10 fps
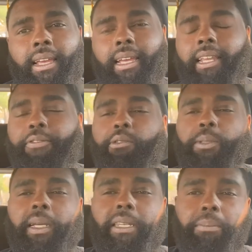And if you was
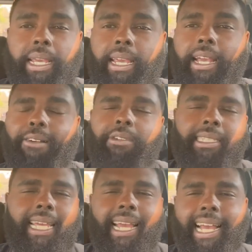meant to be here,
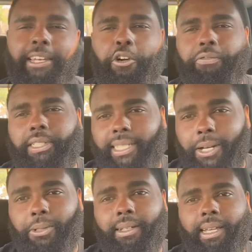one thing I know for
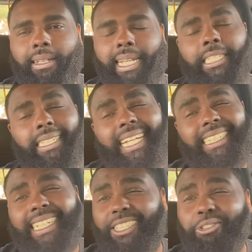sure, that's
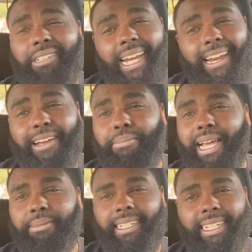because you care,
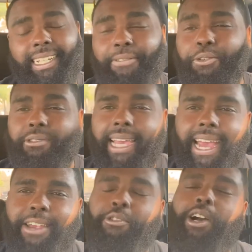baby. And if you
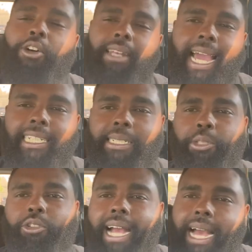care, you're going to like,
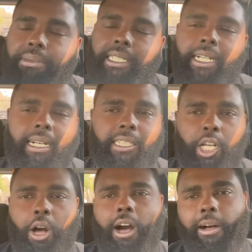subscribe, and share this
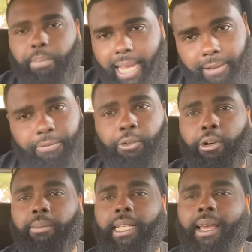on all platforms.